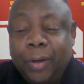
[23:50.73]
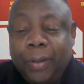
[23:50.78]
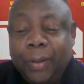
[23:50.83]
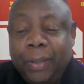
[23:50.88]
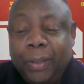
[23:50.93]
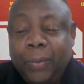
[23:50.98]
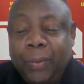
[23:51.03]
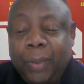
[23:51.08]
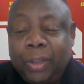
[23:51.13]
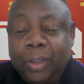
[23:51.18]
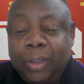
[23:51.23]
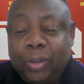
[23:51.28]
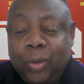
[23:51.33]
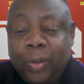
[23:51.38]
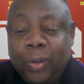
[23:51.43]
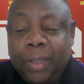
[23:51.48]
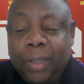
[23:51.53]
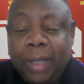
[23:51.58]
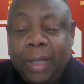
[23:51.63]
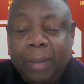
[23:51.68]
He was
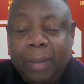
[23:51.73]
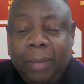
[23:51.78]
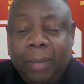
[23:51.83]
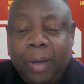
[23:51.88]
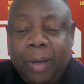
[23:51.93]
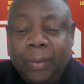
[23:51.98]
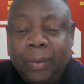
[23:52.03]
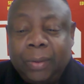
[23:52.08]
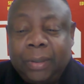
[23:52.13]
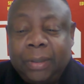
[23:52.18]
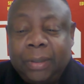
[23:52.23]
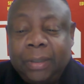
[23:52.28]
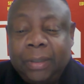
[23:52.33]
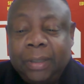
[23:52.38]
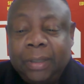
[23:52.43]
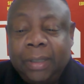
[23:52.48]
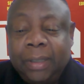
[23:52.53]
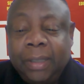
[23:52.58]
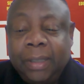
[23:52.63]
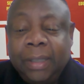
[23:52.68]
talking about
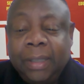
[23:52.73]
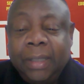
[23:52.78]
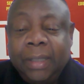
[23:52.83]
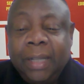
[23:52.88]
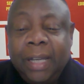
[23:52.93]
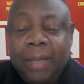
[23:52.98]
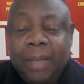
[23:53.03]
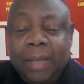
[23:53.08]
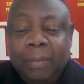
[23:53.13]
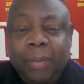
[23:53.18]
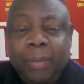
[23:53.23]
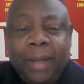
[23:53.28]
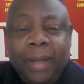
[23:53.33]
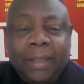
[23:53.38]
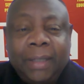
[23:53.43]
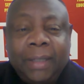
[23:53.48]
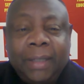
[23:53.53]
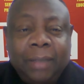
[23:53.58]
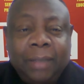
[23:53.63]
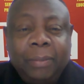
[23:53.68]
the
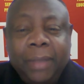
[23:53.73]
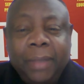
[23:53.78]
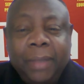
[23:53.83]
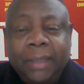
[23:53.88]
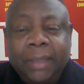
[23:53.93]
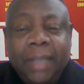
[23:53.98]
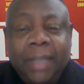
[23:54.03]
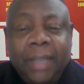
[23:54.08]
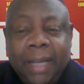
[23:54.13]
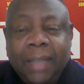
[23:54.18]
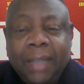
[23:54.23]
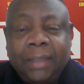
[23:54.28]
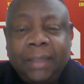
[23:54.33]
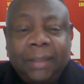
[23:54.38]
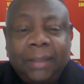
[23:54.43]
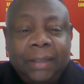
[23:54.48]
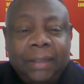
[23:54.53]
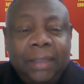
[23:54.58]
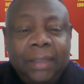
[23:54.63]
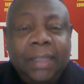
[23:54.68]
impact that Messi
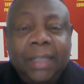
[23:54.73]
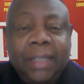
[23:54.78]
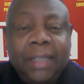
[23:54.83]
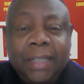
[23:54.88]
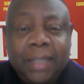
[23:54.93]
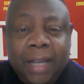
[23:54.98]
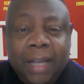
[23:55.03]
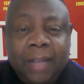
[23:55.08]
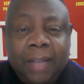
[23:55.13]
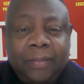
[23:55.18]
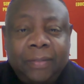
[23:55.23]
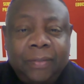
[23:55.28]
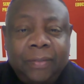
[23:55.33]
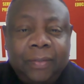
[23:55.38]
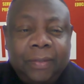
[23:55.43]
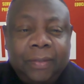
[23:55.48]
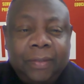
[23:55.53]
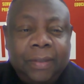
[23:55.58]
has in his life.